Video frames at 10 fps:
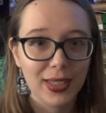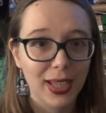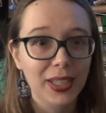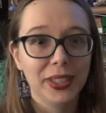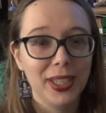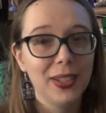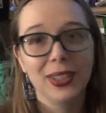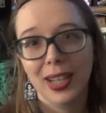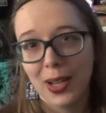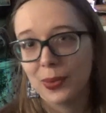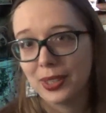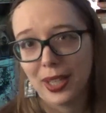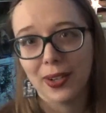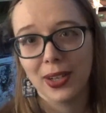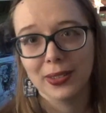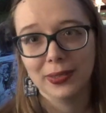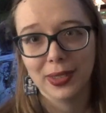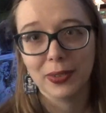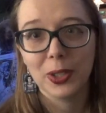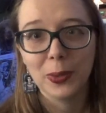That's the hill that I will die on.
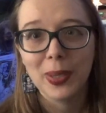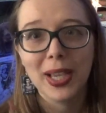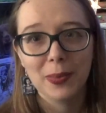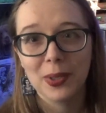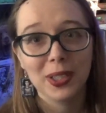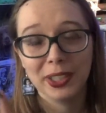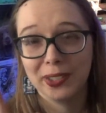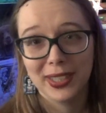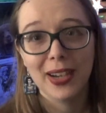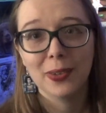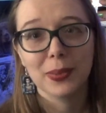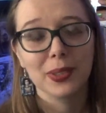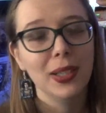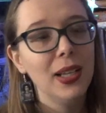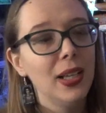If you ban books, you're terrible.